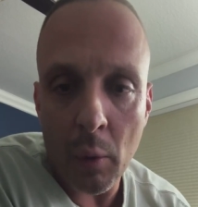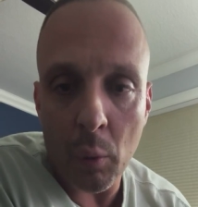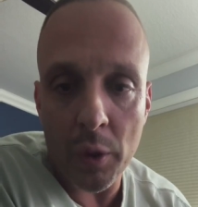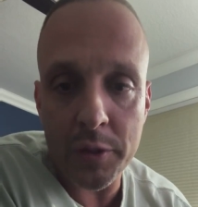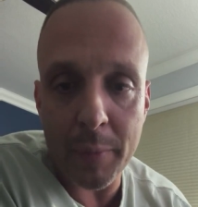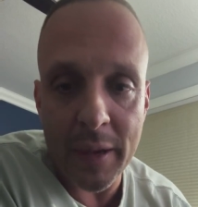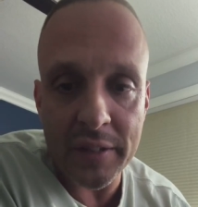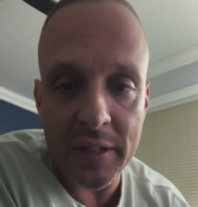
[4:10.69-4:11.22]

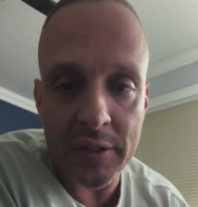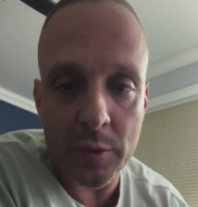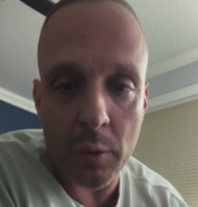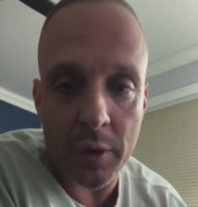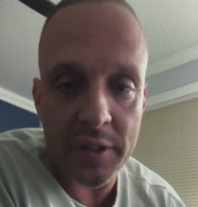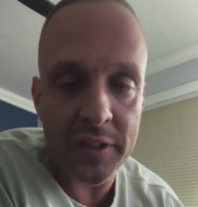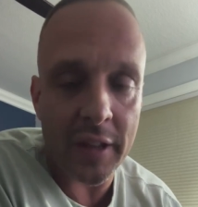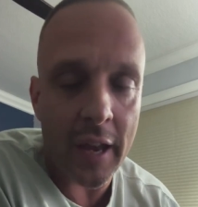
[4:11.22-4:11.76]
What's my
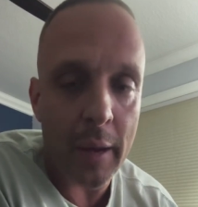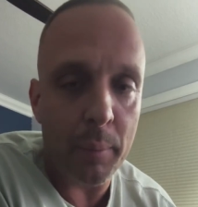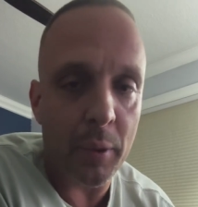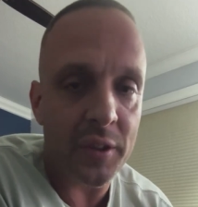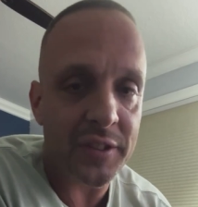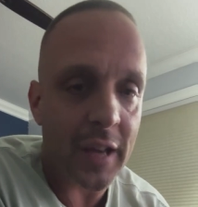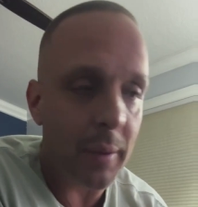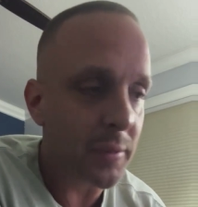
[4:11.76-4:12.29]
Discord? It's the
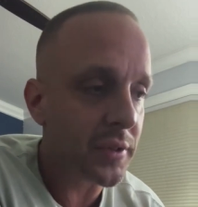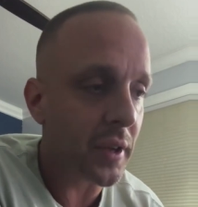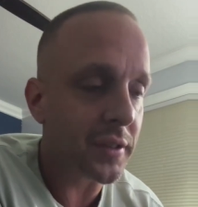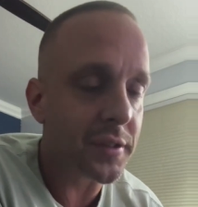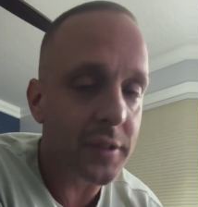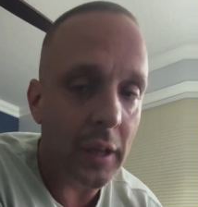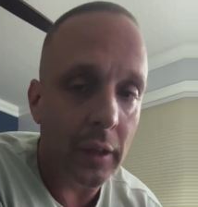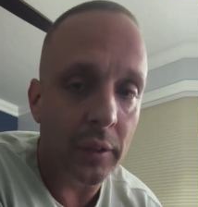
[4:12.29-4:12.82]
A+
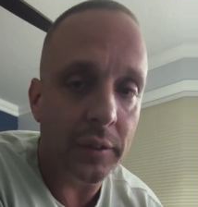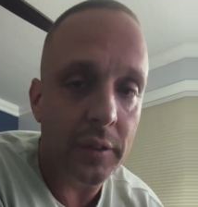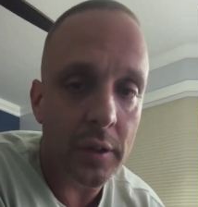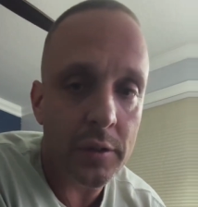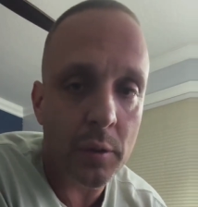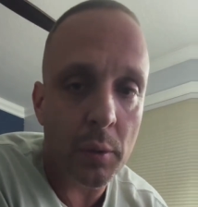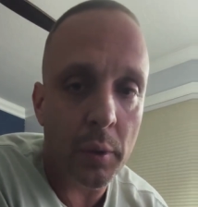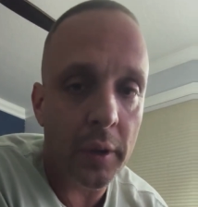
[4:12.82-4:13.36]
Amazon Seller
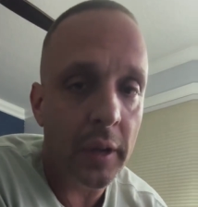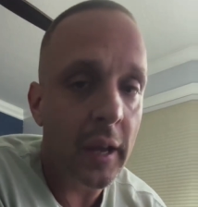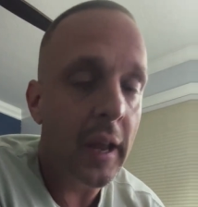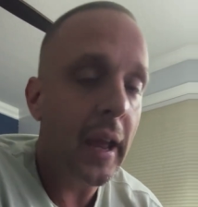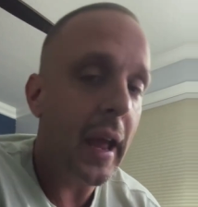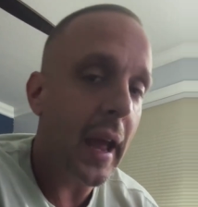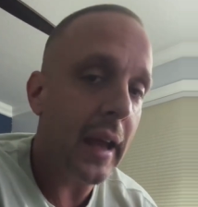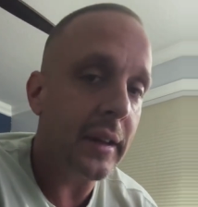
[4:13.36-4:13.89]
Discord,
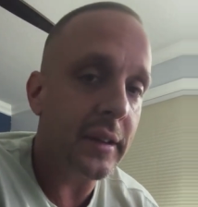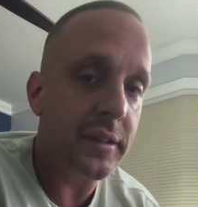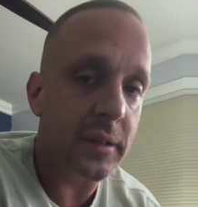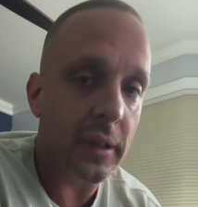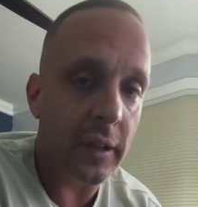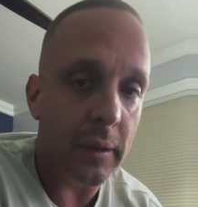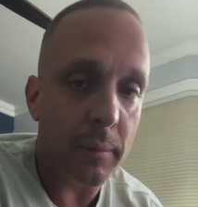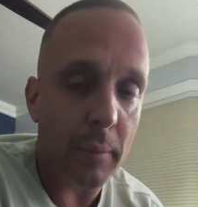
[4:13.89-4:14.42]
and
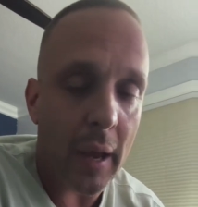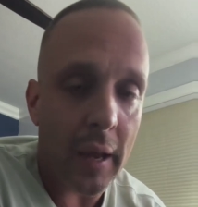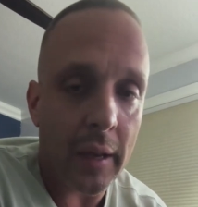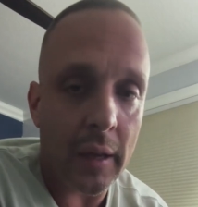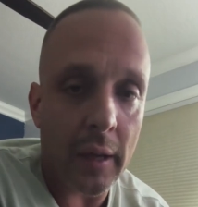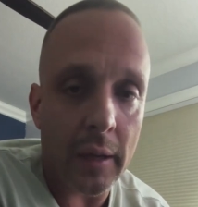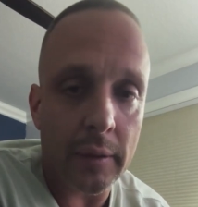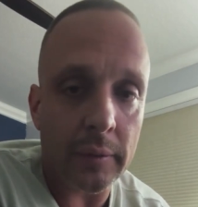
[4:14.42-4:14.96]
it's linked in
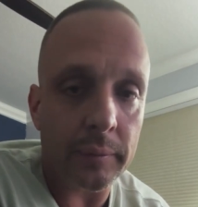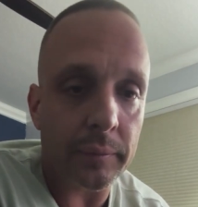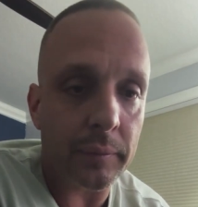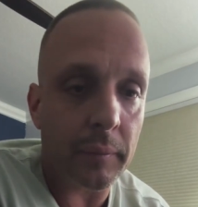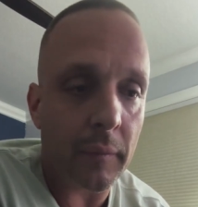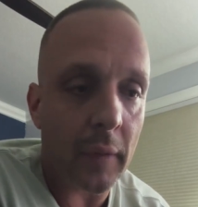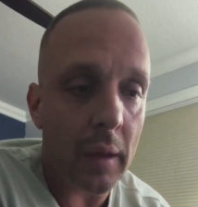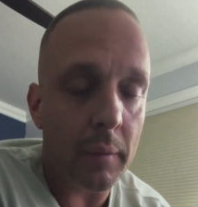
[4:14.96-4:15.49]
my
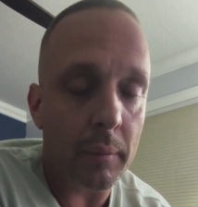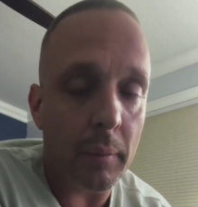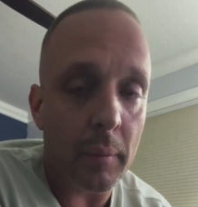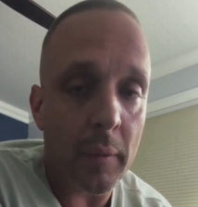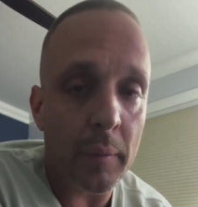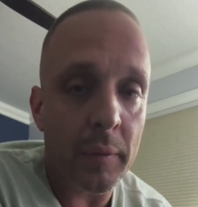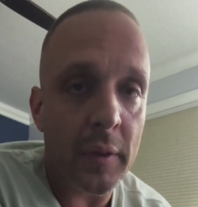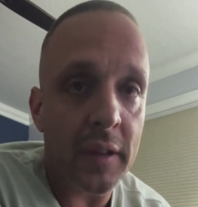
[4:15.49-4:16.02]

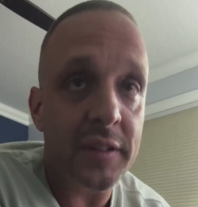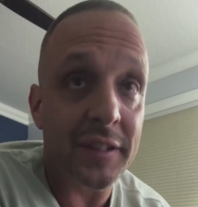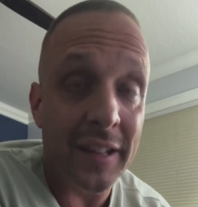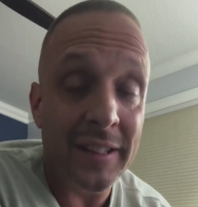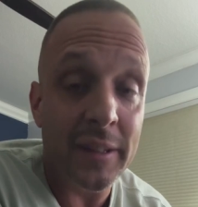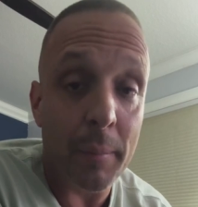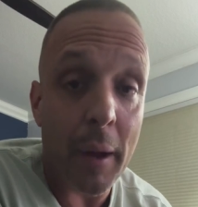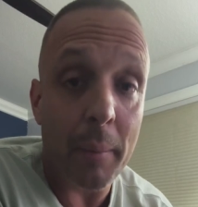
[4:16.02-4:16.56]
it's
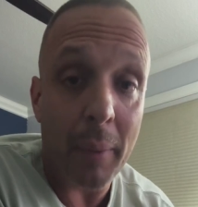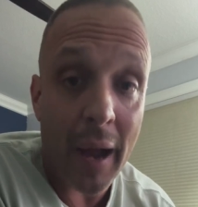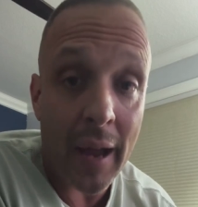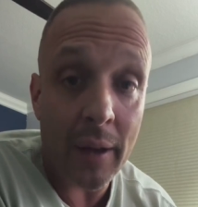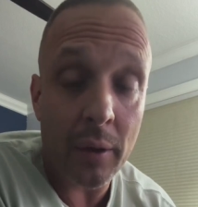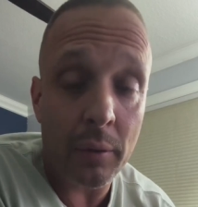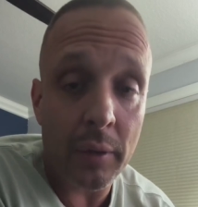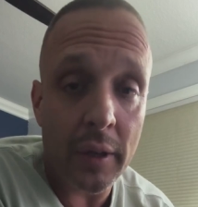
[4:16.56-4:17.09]
linked to my
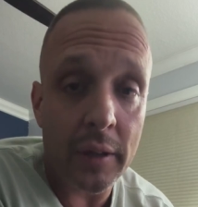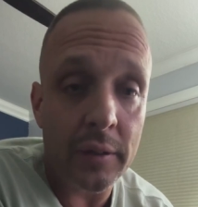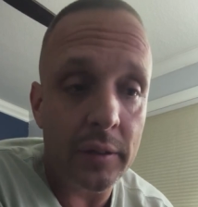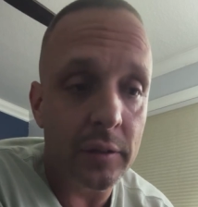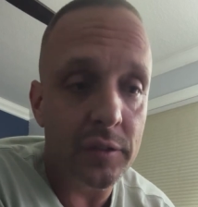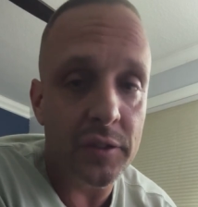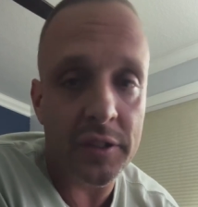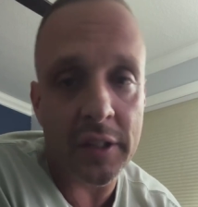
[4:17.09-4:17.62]
bio.
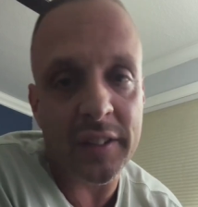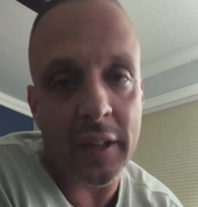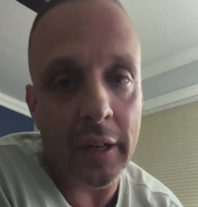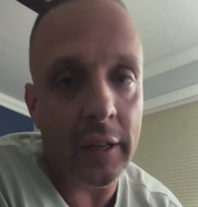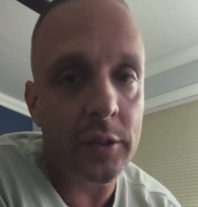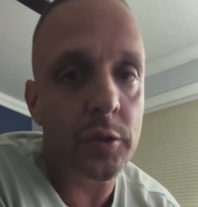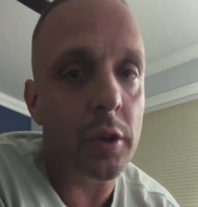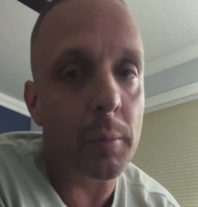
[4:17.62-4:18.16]
You just hit the
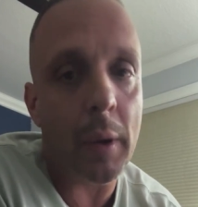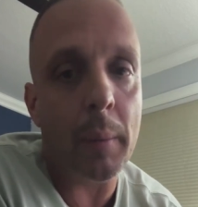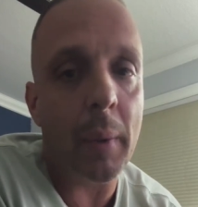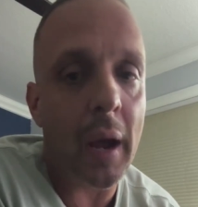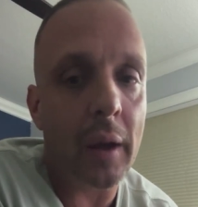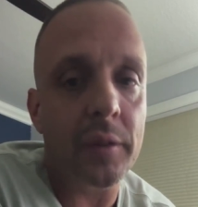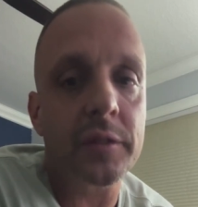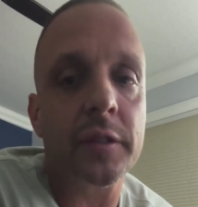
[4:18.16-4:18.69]
link tree in my
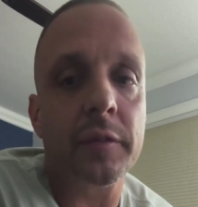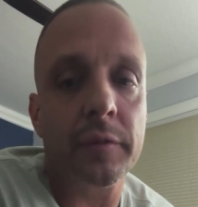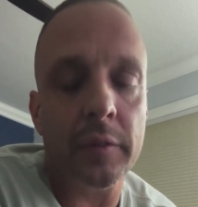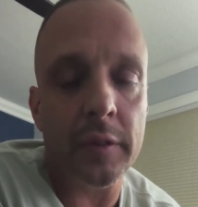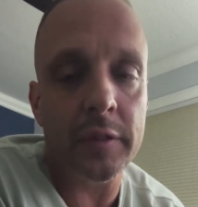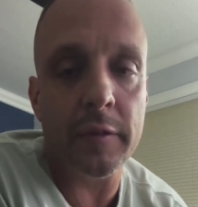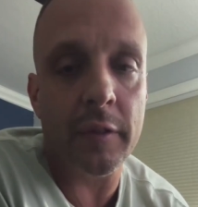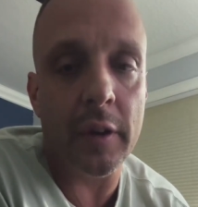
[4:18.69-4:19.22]
bio. It's the
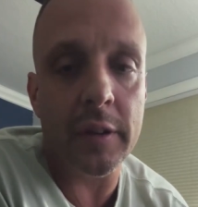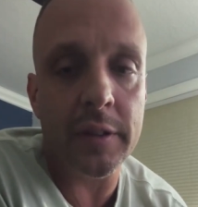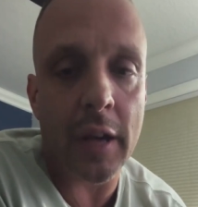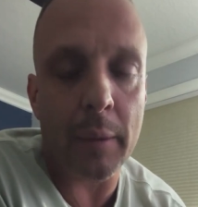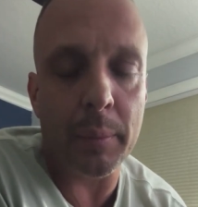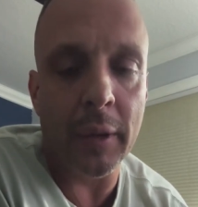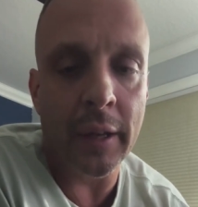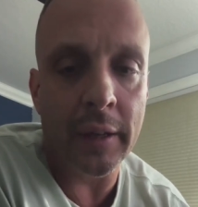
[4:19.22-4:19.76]
very
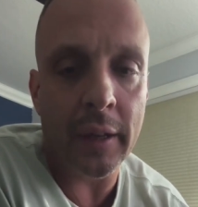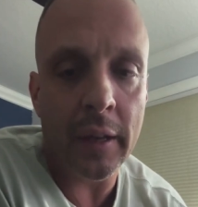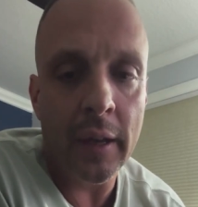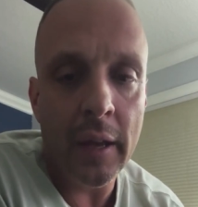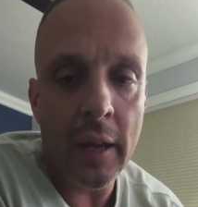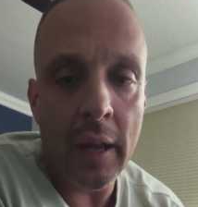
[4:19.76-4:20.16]
top link.